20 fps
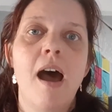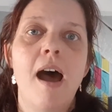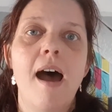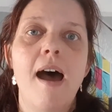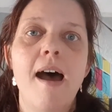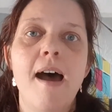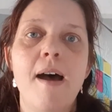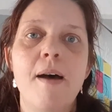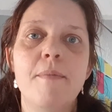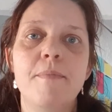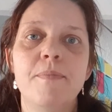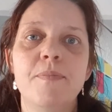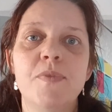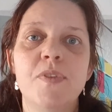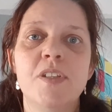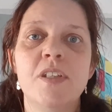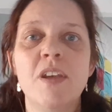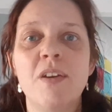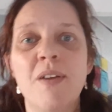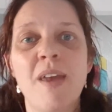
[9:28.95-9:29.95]

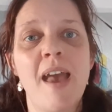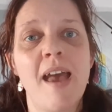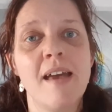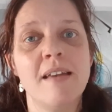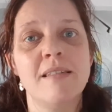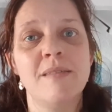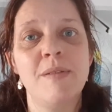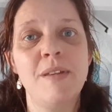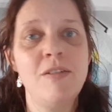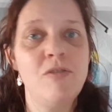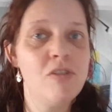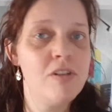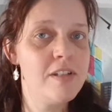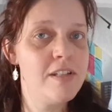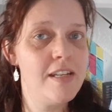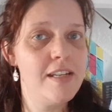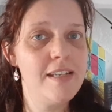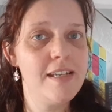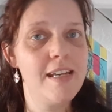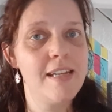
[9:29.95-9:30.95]
So yeah, it's an
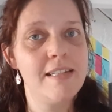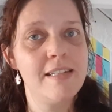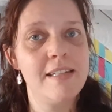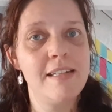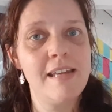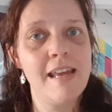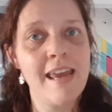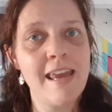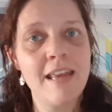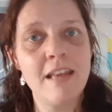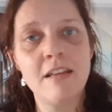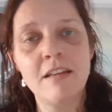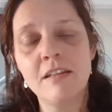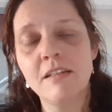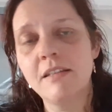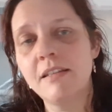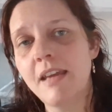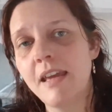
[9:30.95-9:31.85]
interesting day today, just